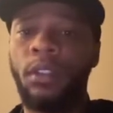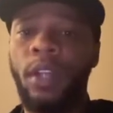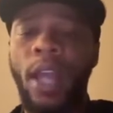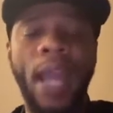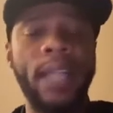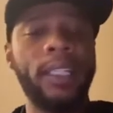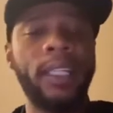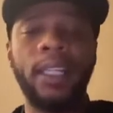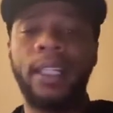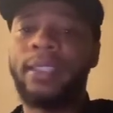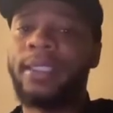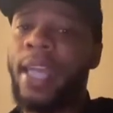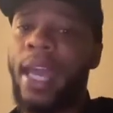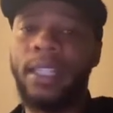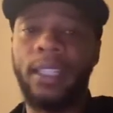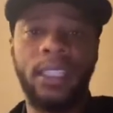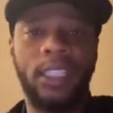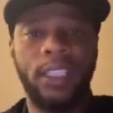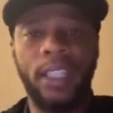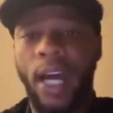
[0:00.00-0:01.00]
Had to get a
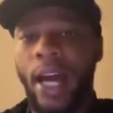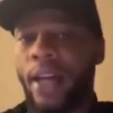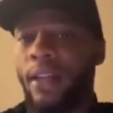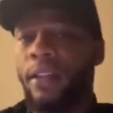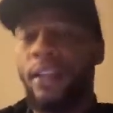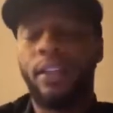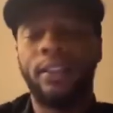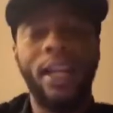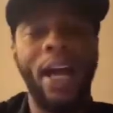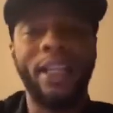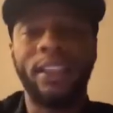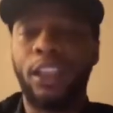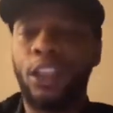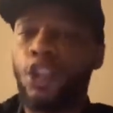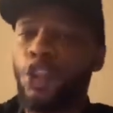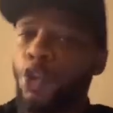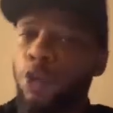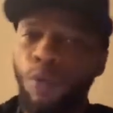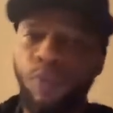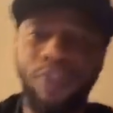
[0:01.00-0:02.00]
tetanus shot, knocked
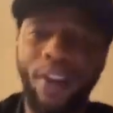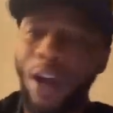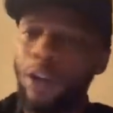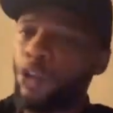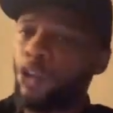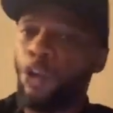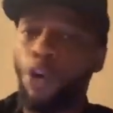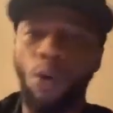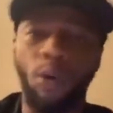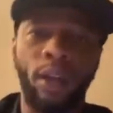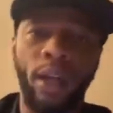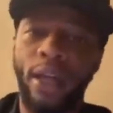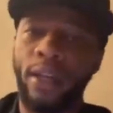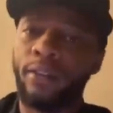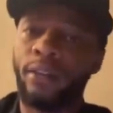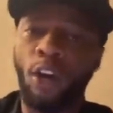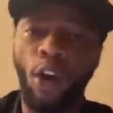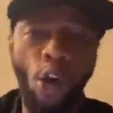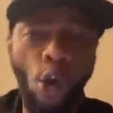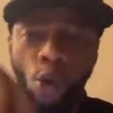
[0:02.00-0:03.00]
his tooth out and all that.
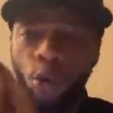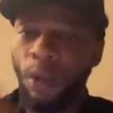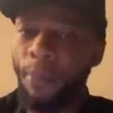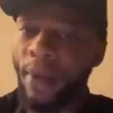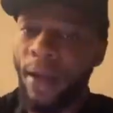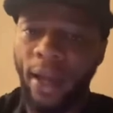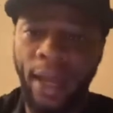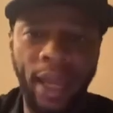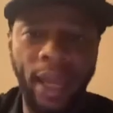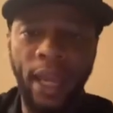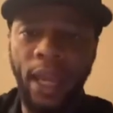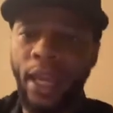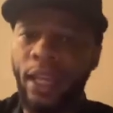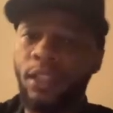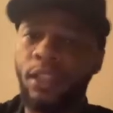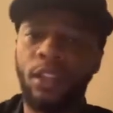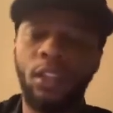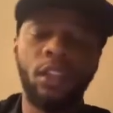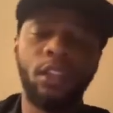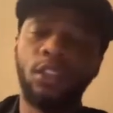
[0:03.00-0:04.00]
Hole in my
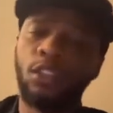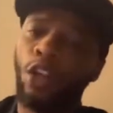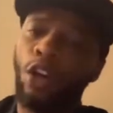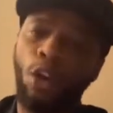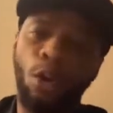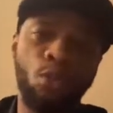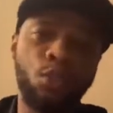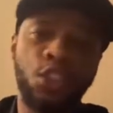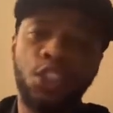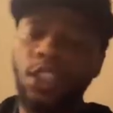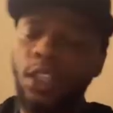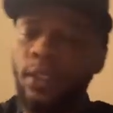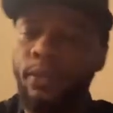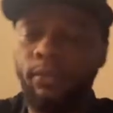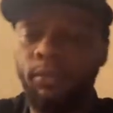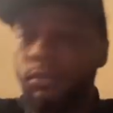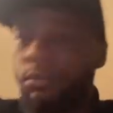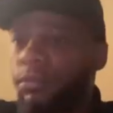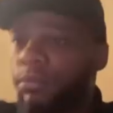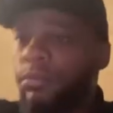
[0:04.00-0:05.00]
hand, the whole
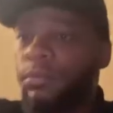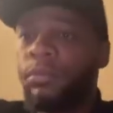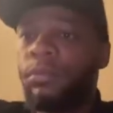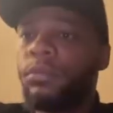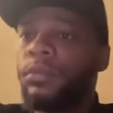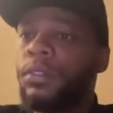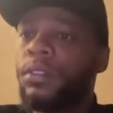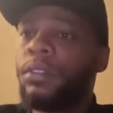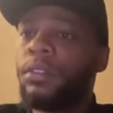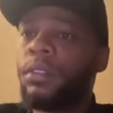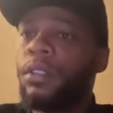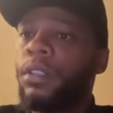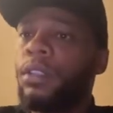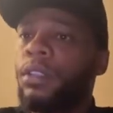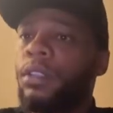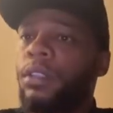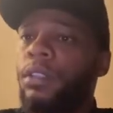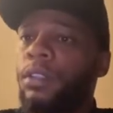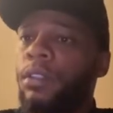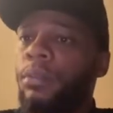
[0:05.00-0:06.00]
shit.
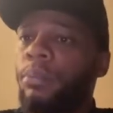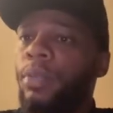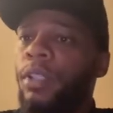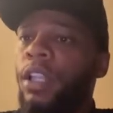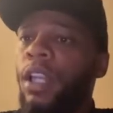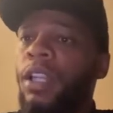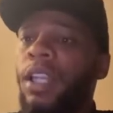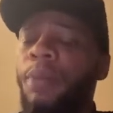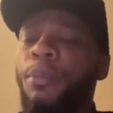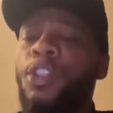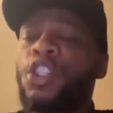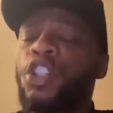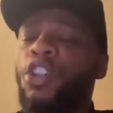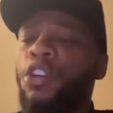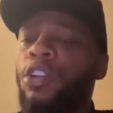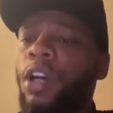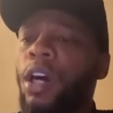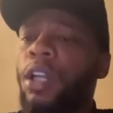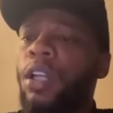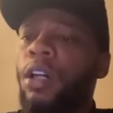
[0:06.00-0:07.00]
But let me
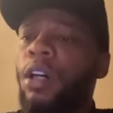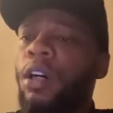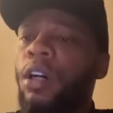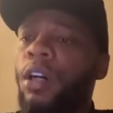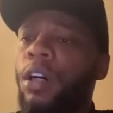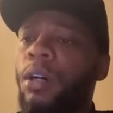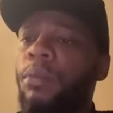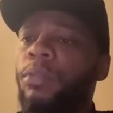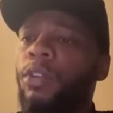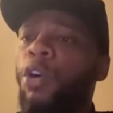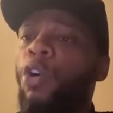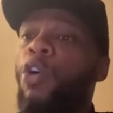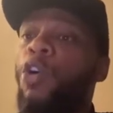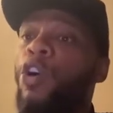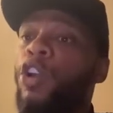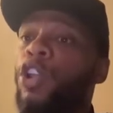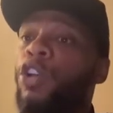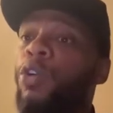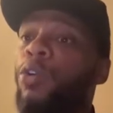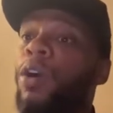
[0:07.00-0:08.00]
show y'all the
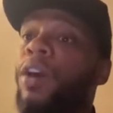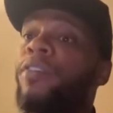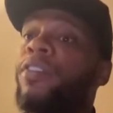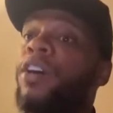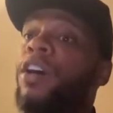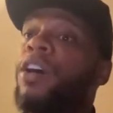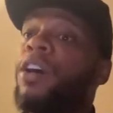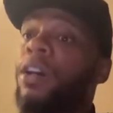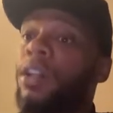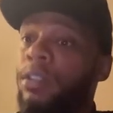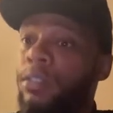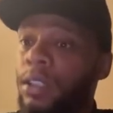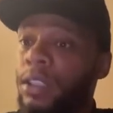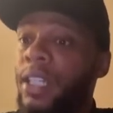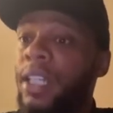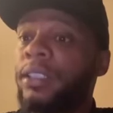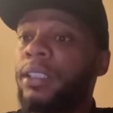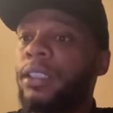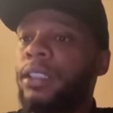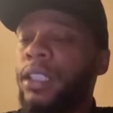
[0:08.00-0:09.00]
audio of her.
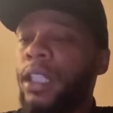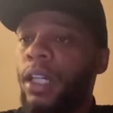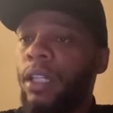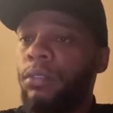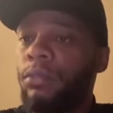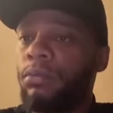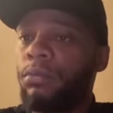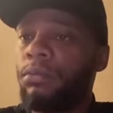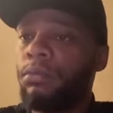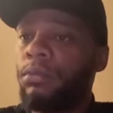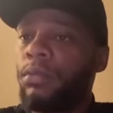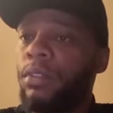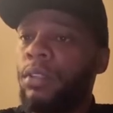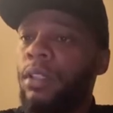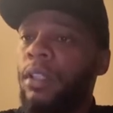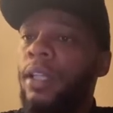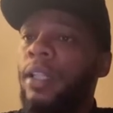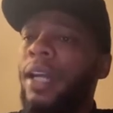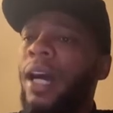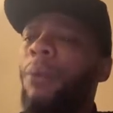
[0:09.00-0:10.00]
Check this out.
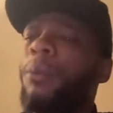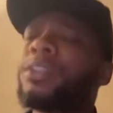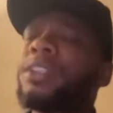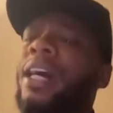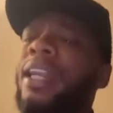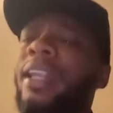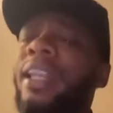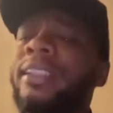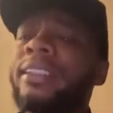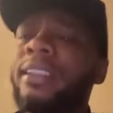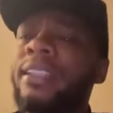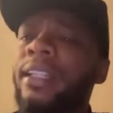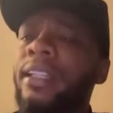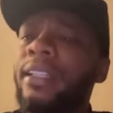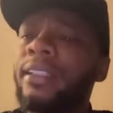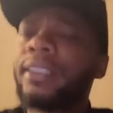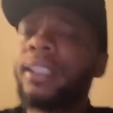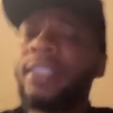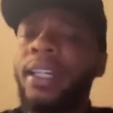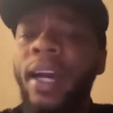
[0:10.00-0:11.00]
I want y'all to listen to
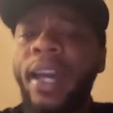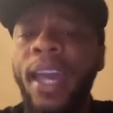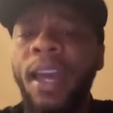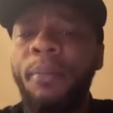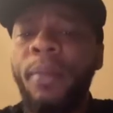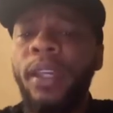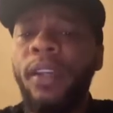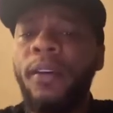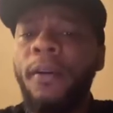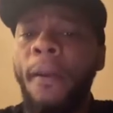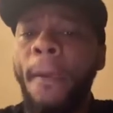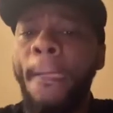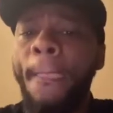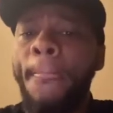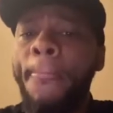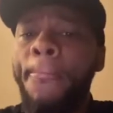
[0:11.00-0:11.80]
this. Can y'all hear me?